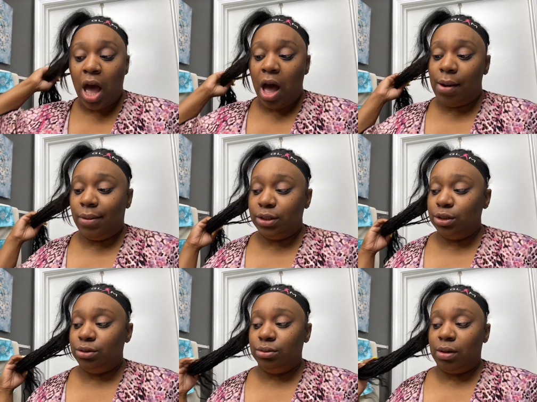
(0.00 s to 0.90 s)
I wanted
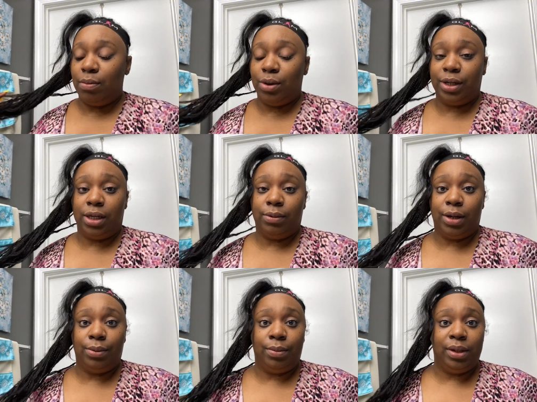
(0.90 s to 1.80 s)
to do a morning get
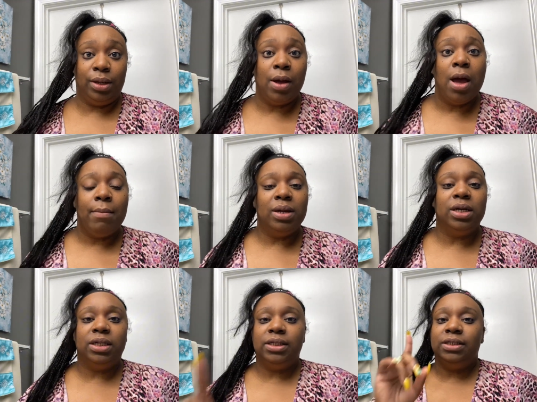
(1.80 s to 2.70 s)
ready with me
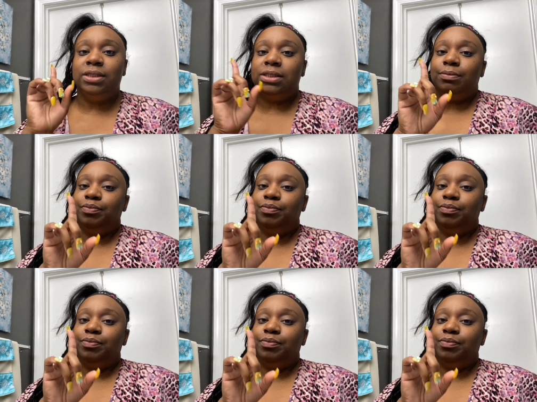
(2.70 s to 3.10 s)
because